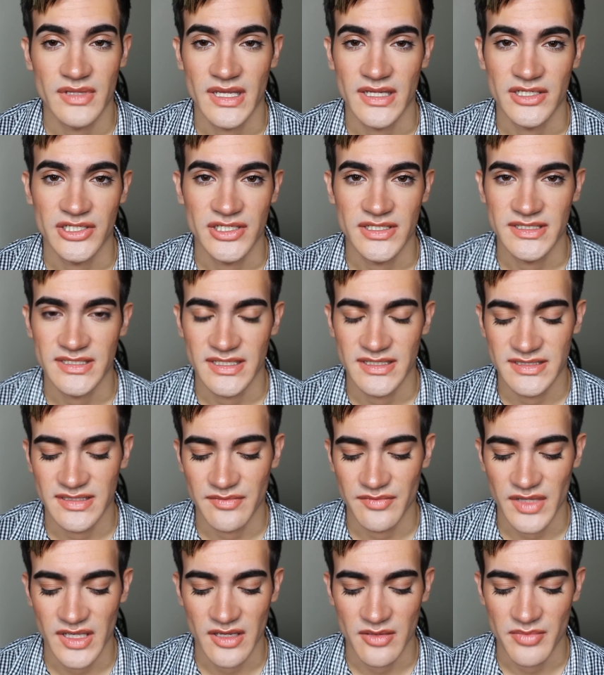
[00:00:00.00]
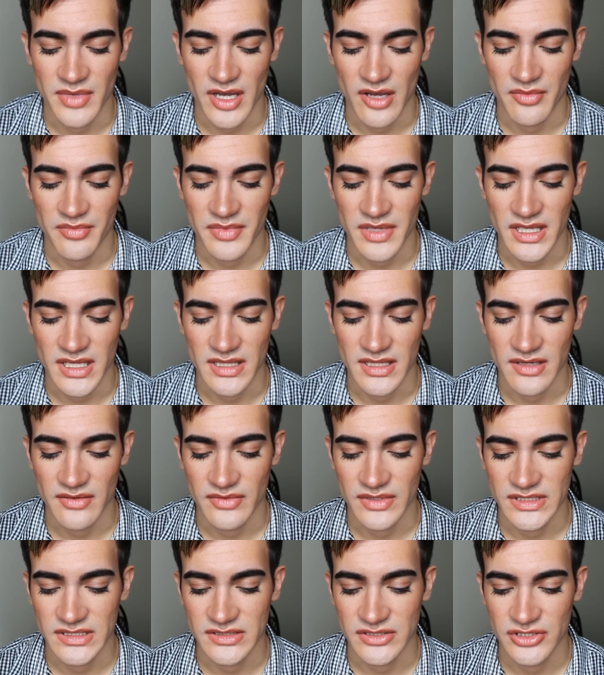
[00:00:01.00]
that she said something about me
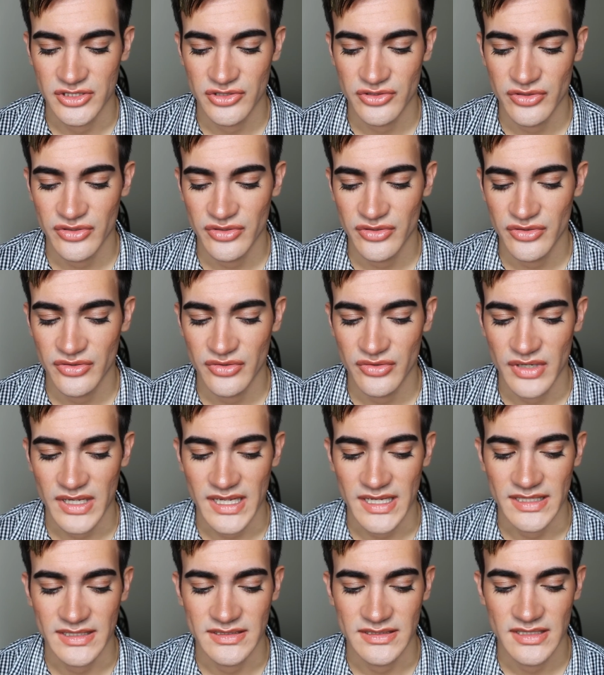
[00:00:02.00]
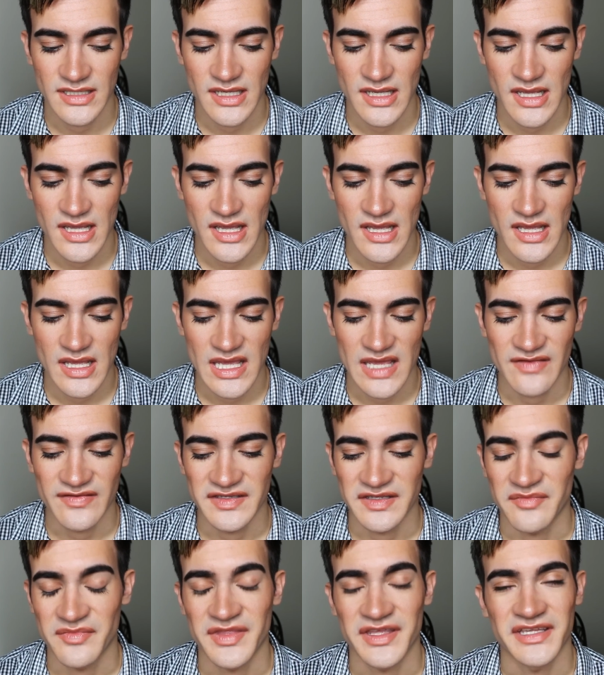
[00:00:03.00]
that wasn't true, and if
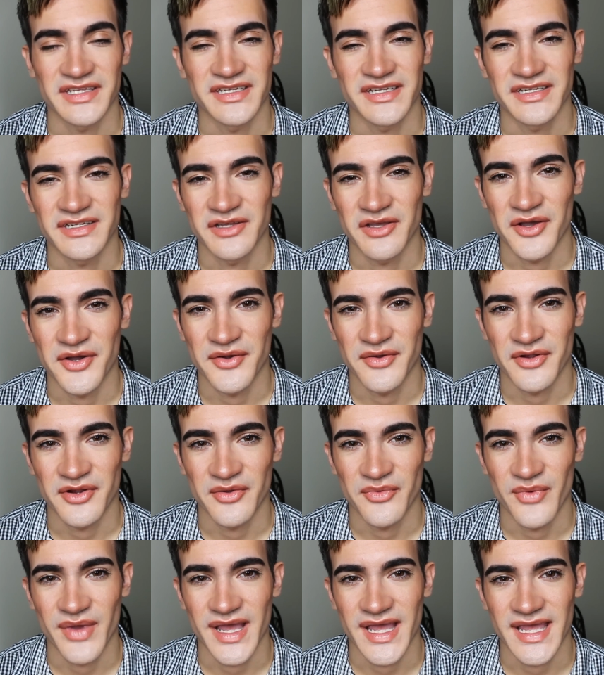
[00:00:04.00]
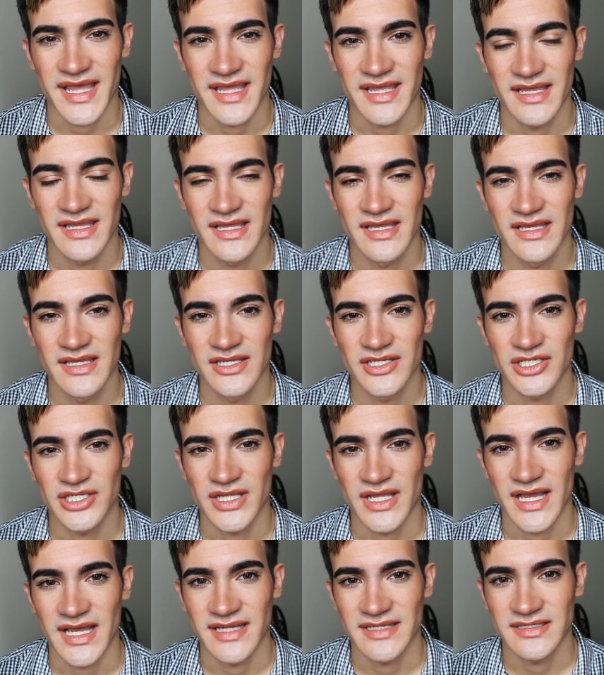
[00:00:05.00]
something didn't go her way,
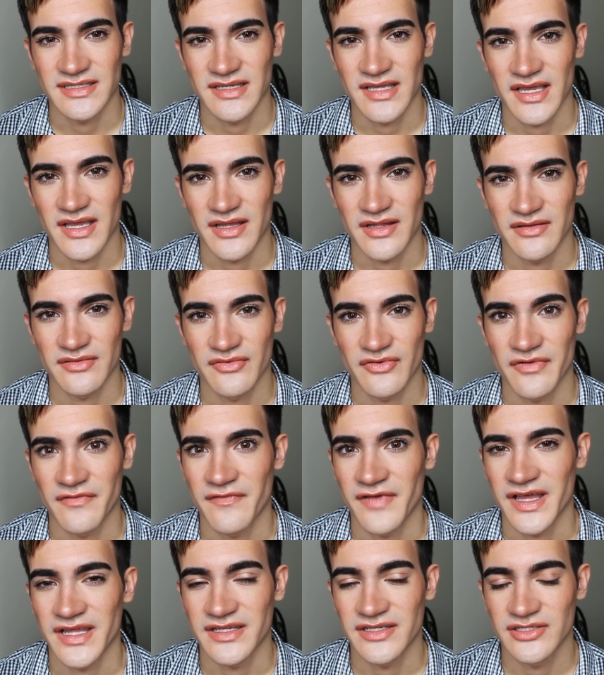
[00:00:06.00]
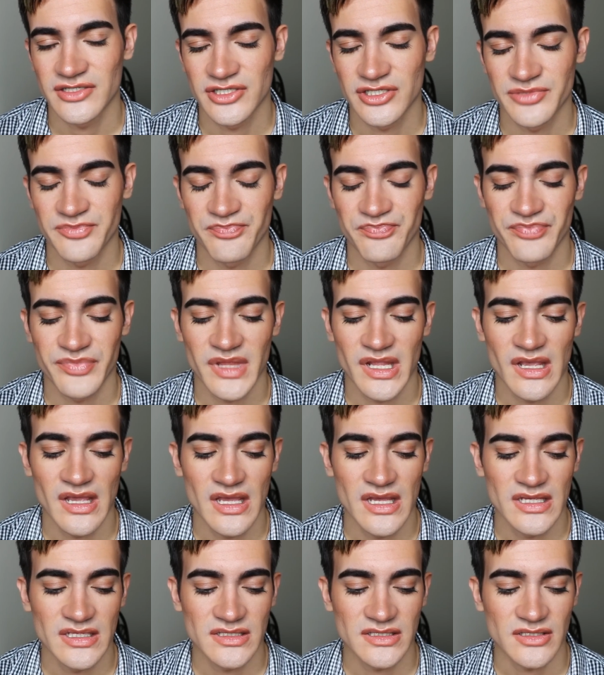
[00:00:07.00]
she had to get revenge.
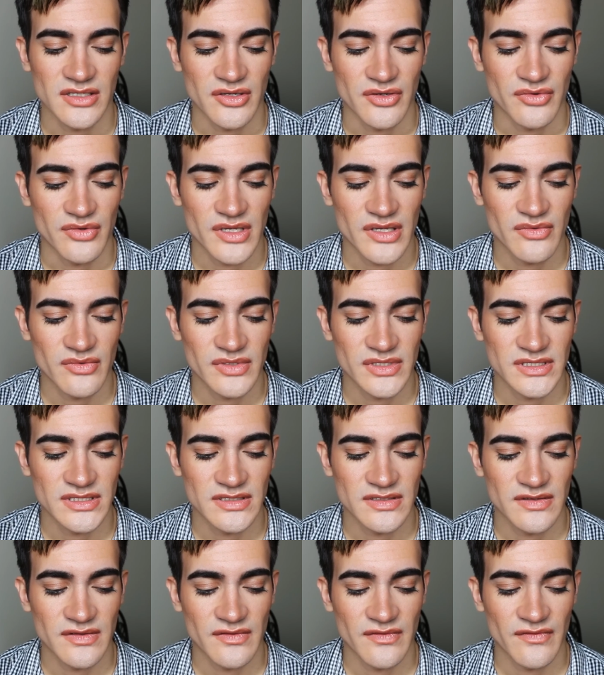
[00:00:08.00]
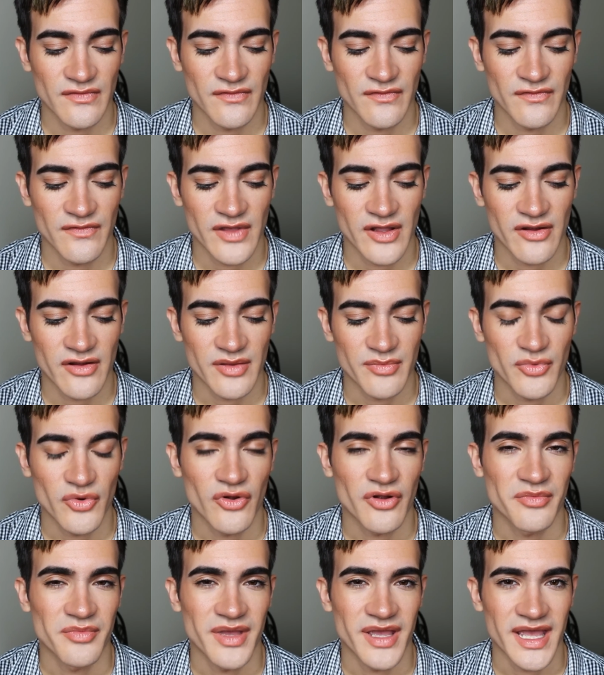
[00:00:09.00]
So it was very
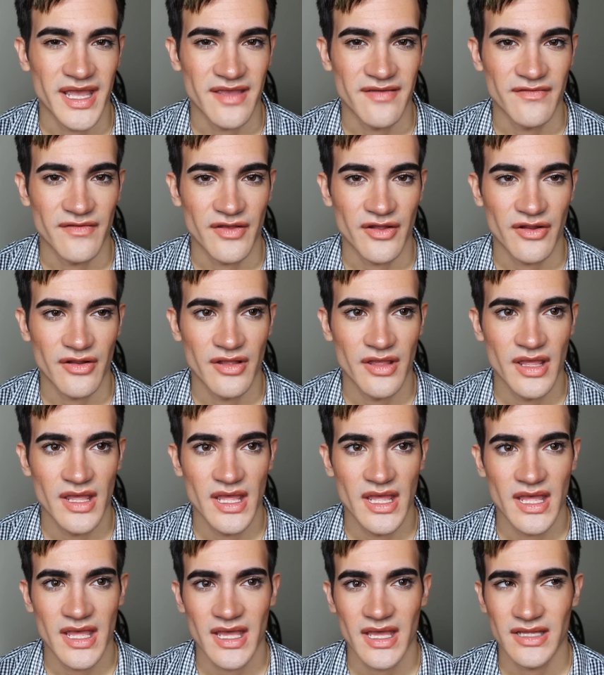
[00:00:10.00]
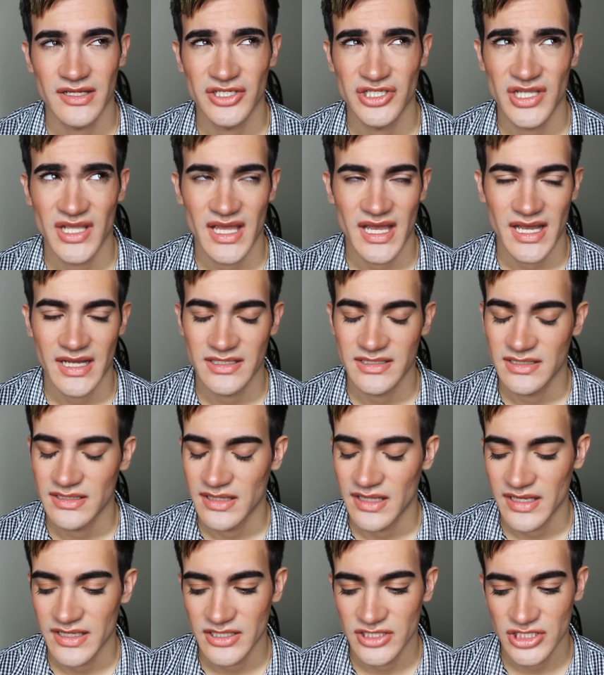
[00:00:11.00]
poor behavior, and she
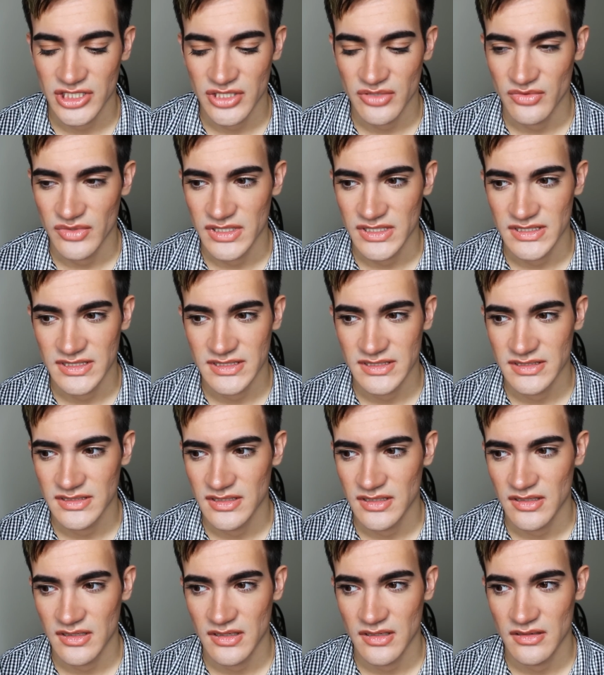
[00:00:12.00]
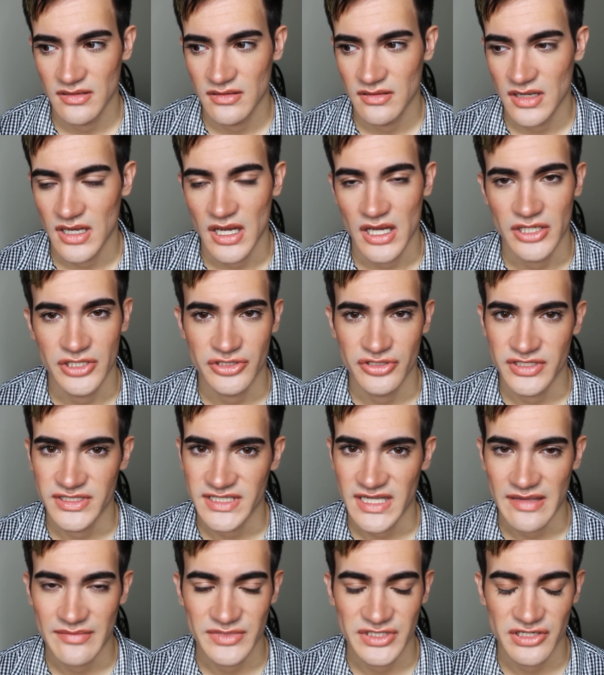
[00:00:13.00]
acted like she was
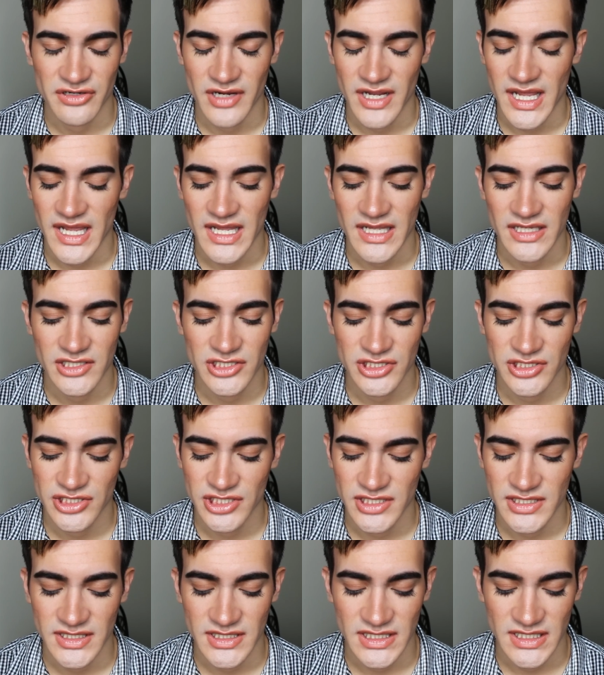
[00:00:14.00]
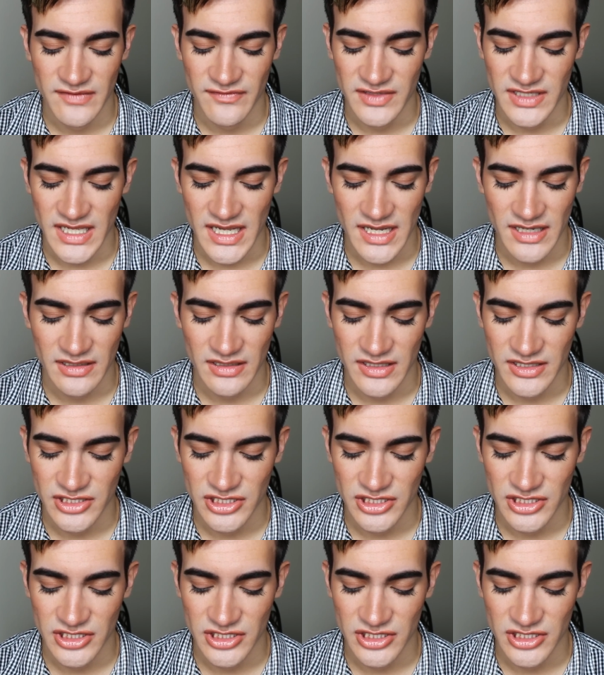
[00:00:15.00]
100 times her age. She didn't even act